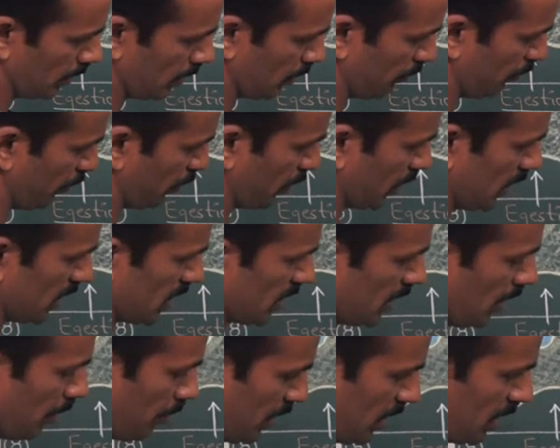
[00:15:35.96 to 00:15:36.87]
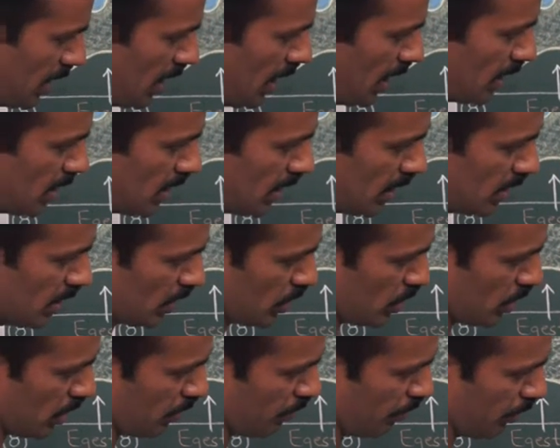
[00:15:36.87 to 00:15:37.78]
The
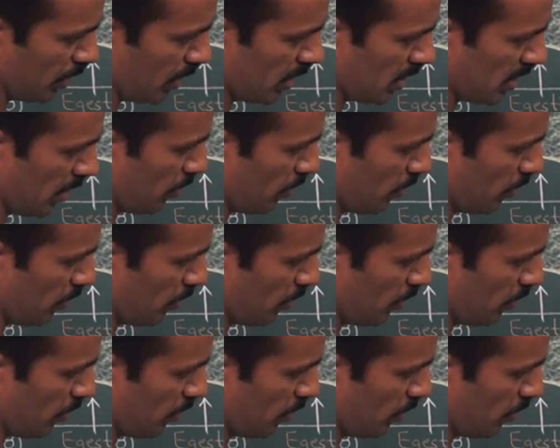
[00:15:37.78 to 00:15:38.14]
undigested food is